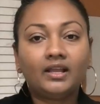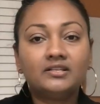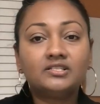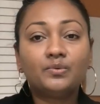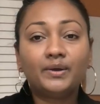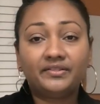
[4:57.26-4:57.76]

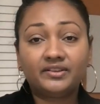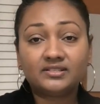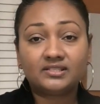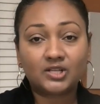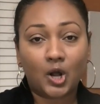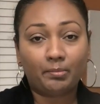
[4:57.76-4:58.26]
So with
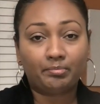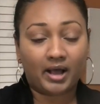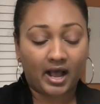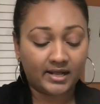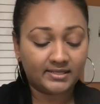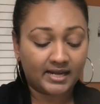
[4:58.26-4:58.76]
this top
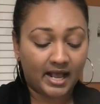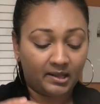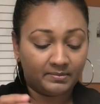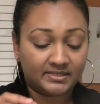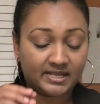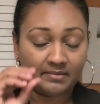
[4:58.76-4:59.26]
part, it
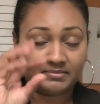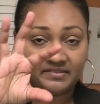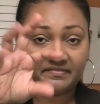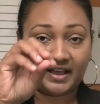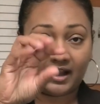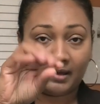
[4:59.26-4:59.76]
helps them
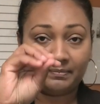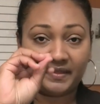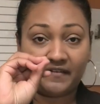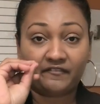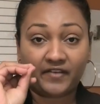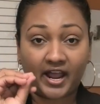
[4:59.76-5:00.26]
develop
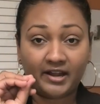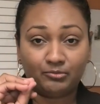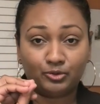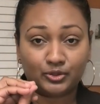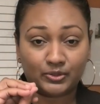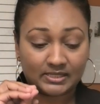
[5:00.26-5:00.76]
their fine motor